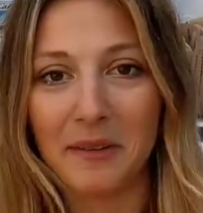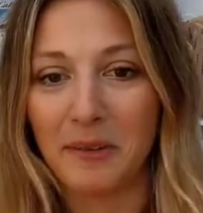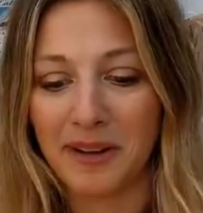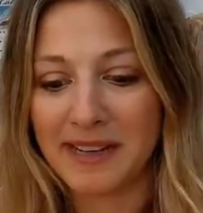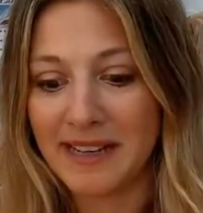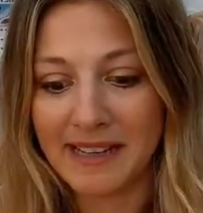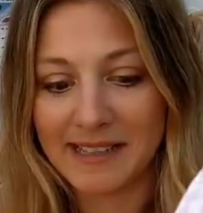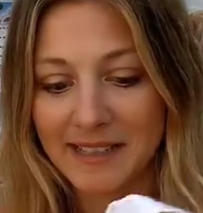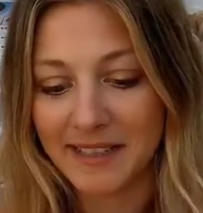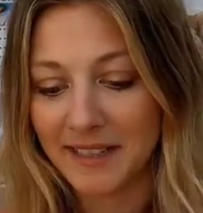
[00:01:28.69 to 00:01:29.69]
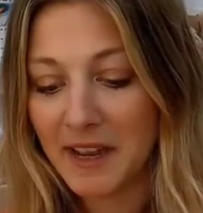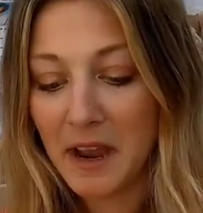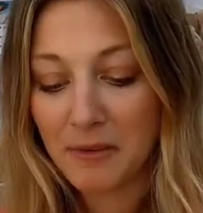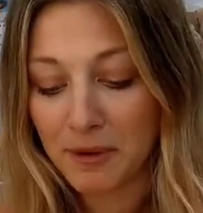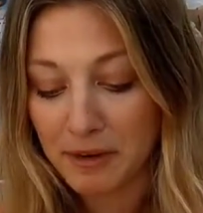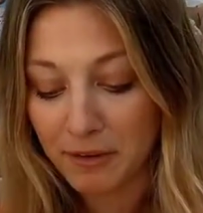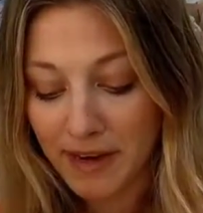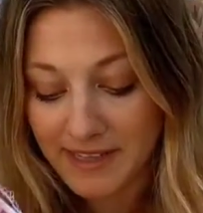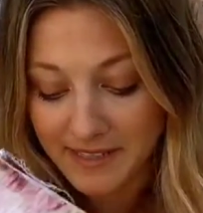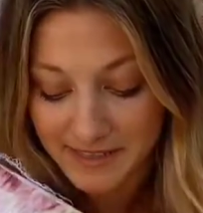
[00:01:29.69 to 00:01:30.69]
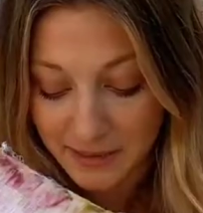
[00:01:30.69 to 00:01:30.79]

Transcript: oh, I need to recreate it.